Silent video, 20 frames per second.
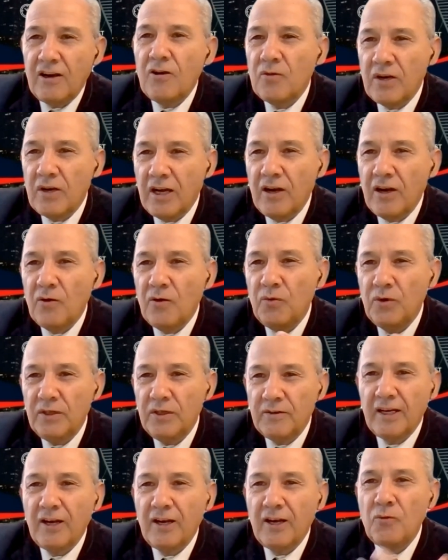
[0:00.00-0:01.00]

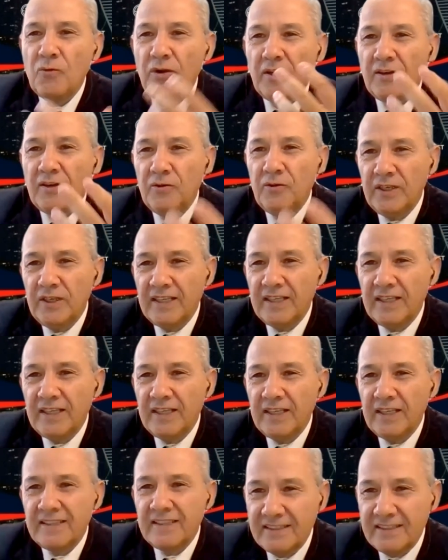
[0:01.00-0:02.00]
How we
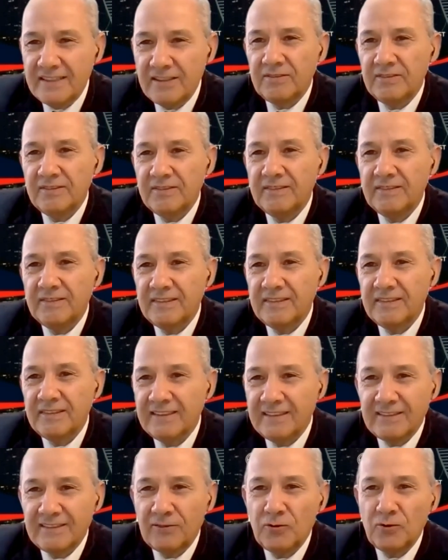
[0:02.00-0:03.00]
can achieve
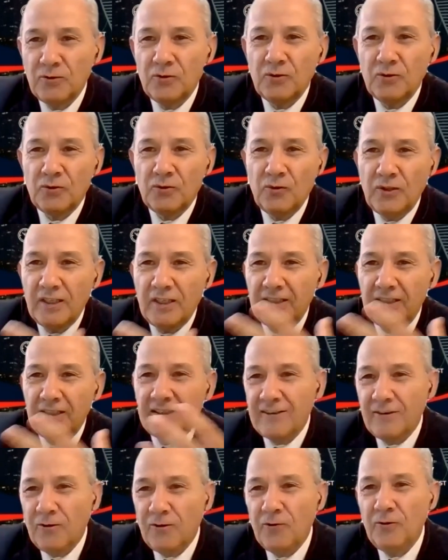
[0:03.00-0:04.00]
to
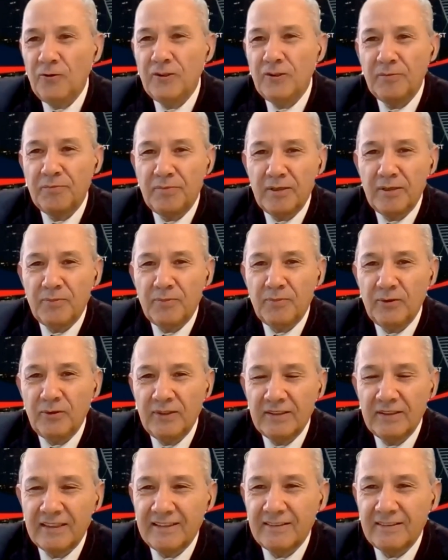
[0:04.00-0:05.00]
get all the
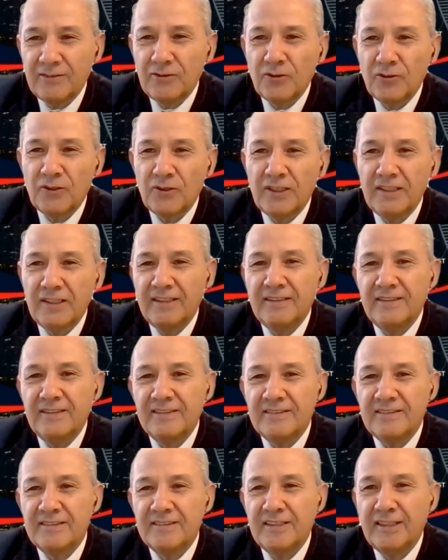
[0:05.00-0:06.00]
people talking
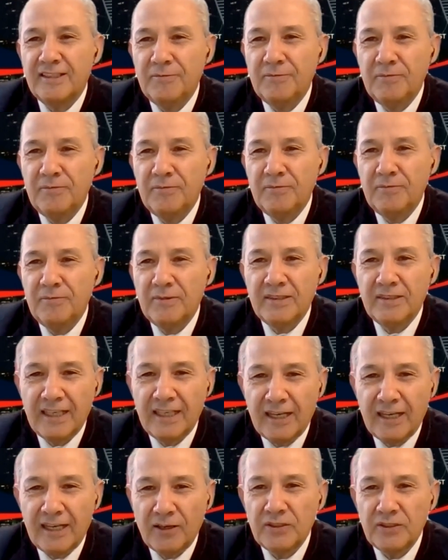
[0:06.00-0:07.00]
in the same
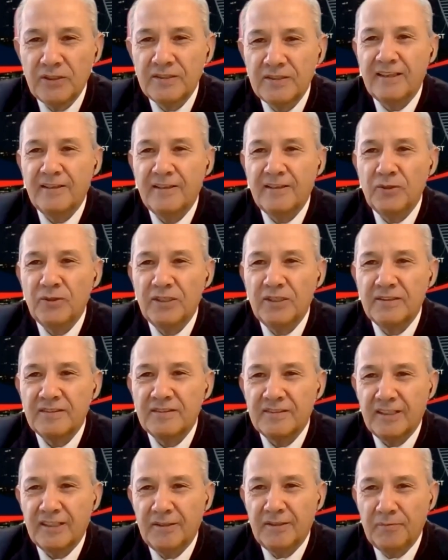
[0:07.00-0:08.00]
language
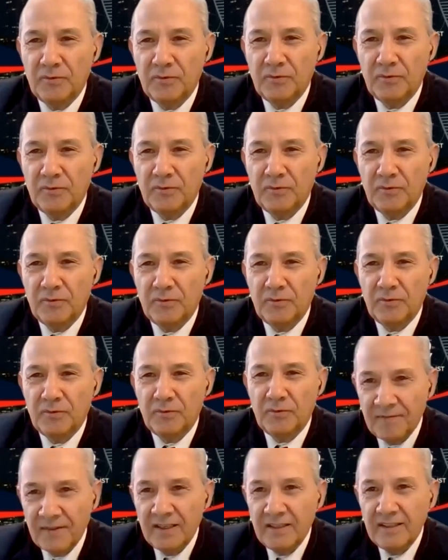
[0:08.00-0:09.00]
and with the same
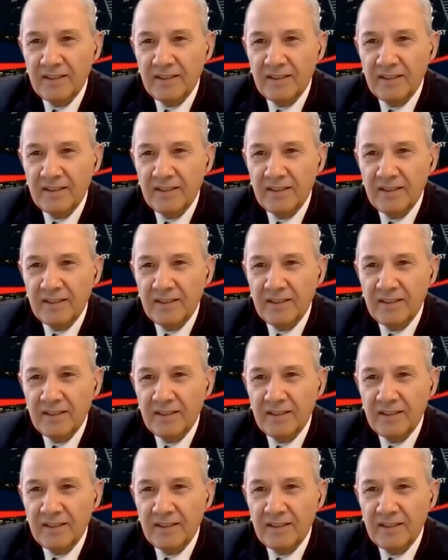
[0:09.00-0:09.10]
goals.